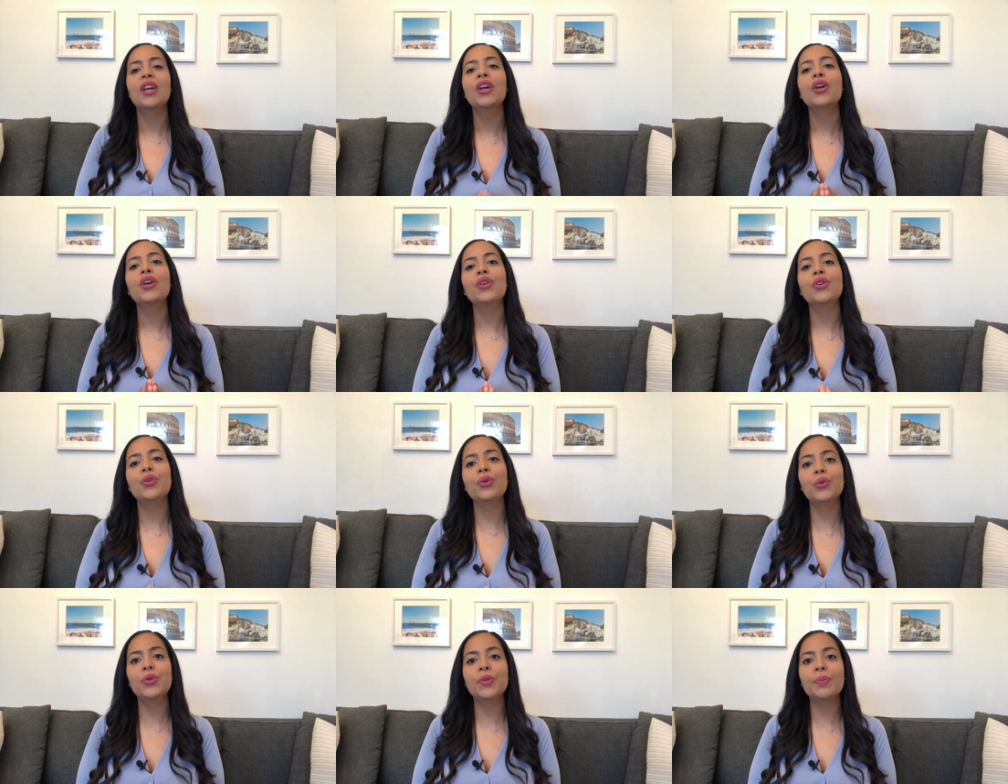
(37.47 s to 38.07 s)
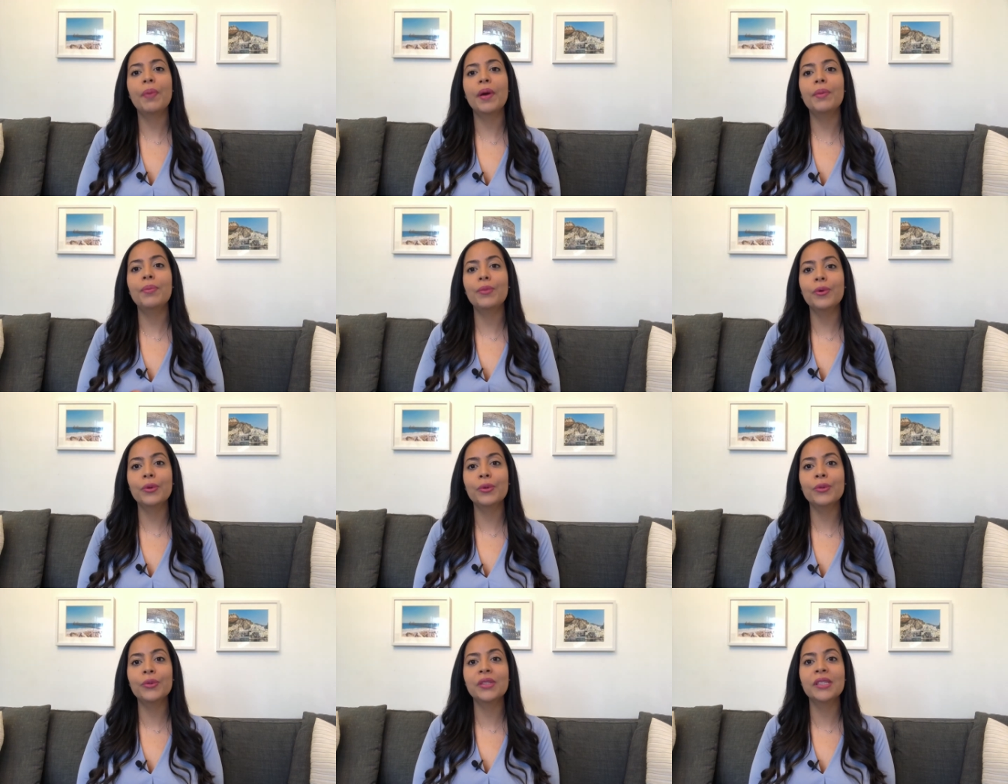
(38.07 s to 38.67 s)
used by
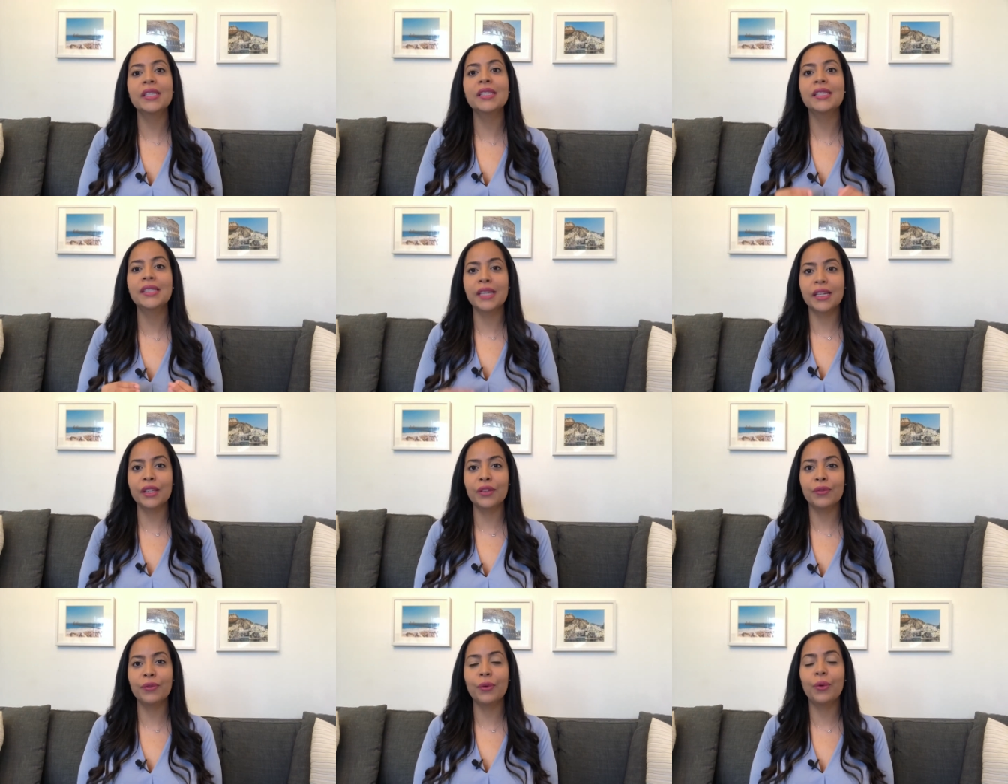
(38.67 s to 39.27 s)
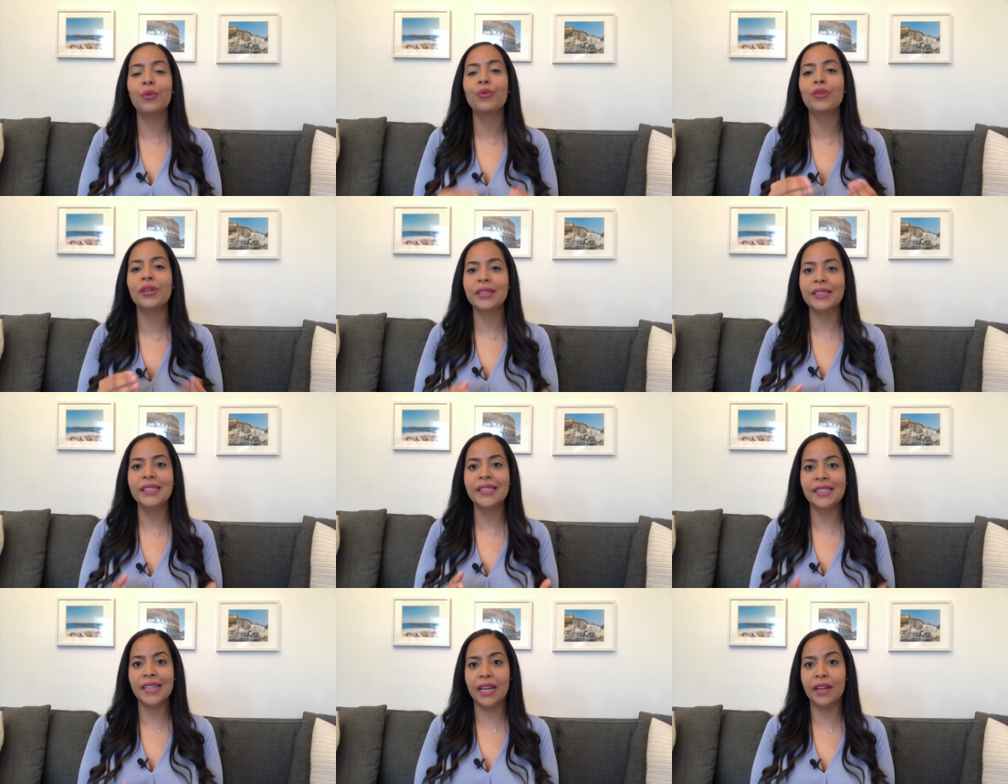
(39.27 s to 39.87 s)
most successful real
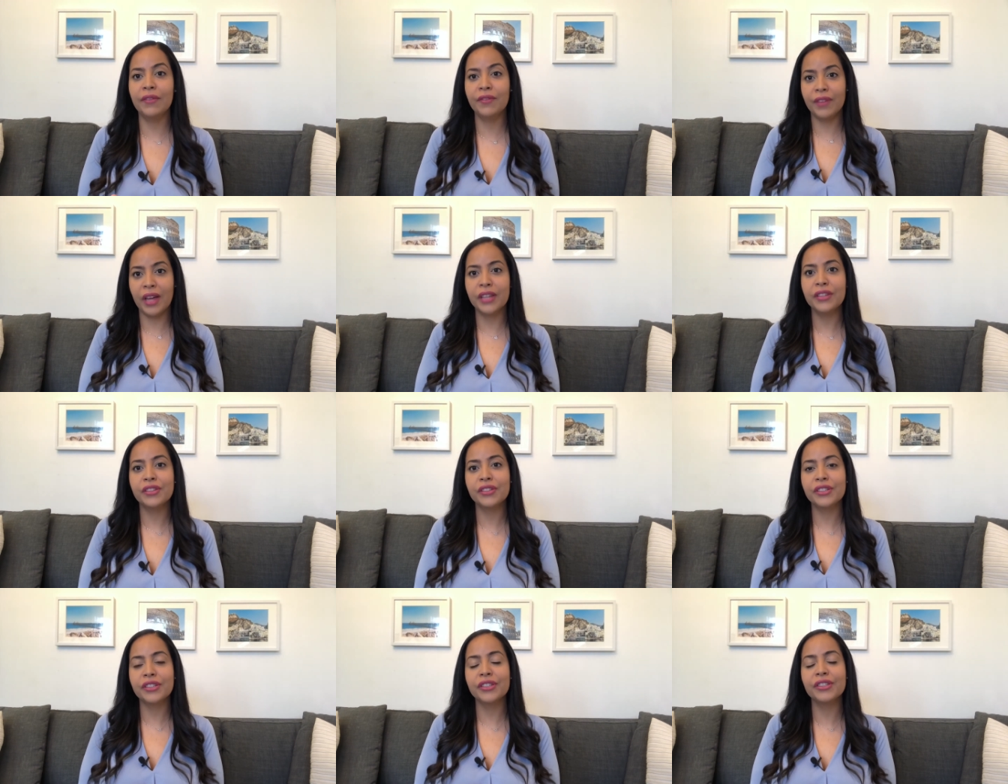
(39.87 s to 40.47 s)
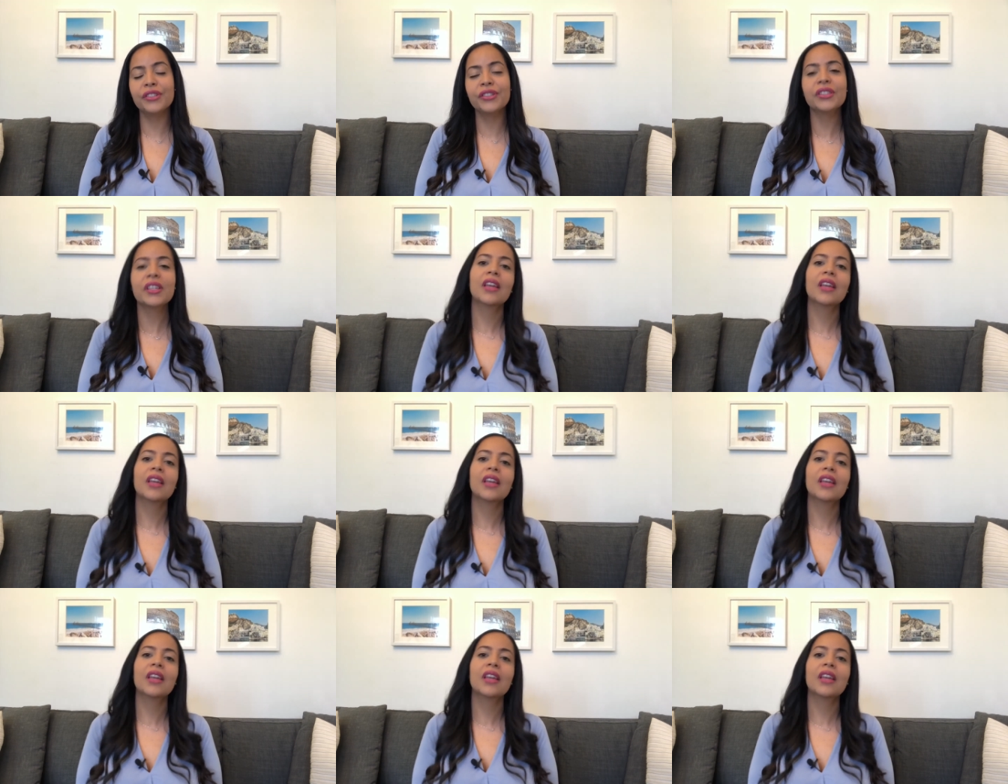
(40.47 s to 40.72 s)
estate investors.